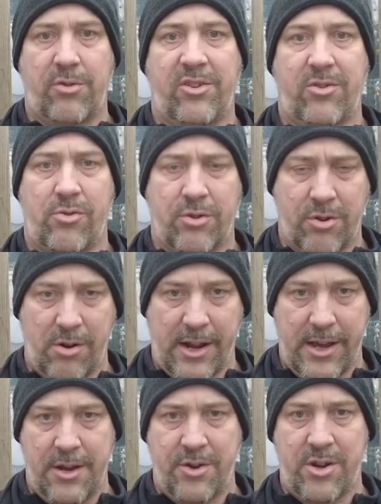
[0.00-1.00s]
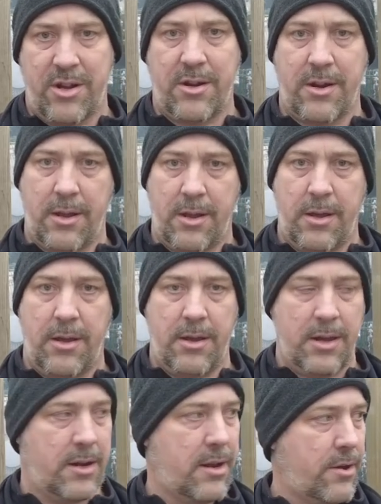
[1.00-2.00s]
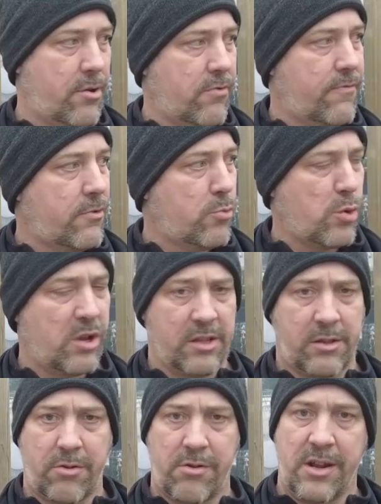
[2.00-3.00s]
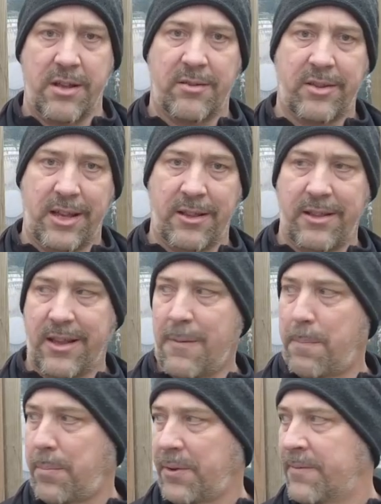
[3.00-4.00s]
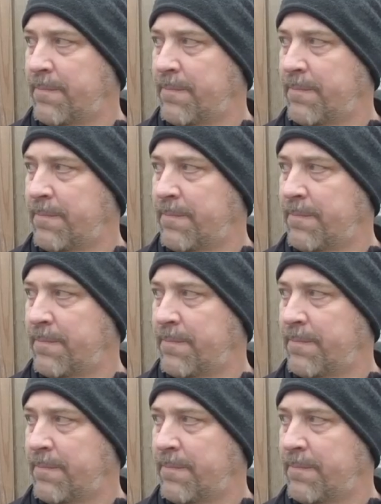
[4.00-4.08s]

circulation in an overwintering setup.